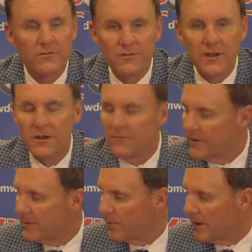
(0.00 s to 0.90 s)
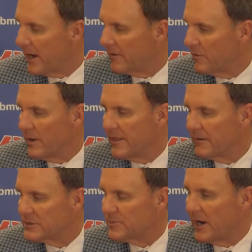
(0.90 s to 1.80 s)
Very very proud of the way they
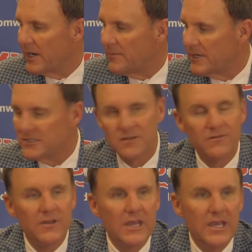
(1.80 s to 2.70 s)
responded because if